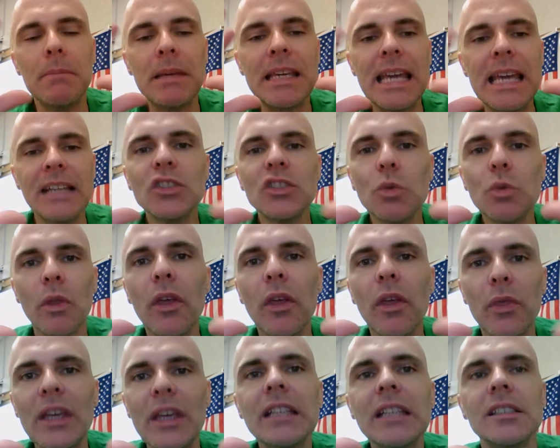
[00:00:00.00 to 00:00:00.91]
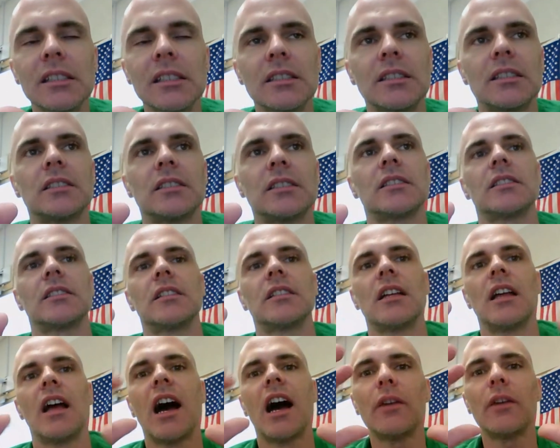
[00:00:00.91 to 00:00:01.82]
And it begins with a
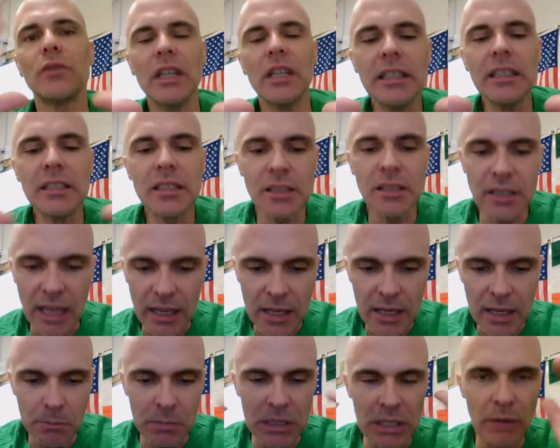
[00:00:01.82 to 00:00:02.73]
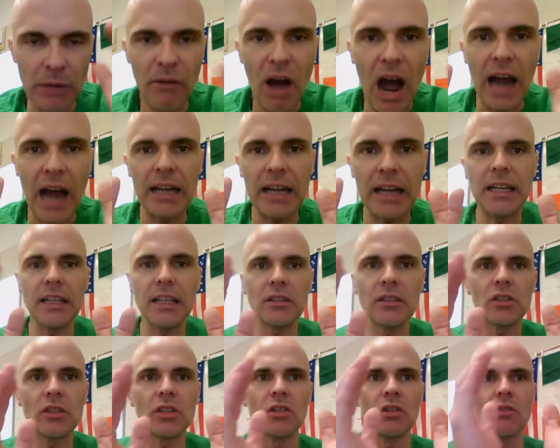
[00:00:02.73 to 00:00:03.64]
thesis that can be
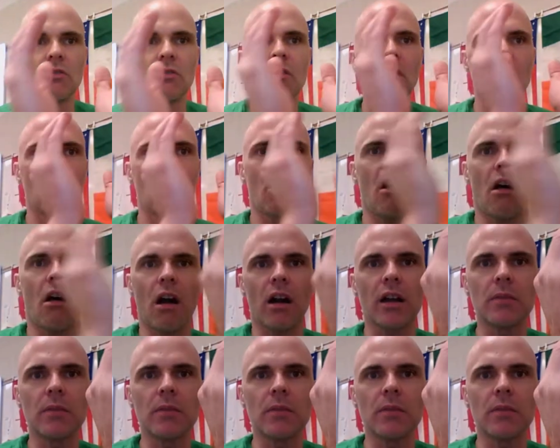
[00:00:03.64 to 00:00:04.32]
divided into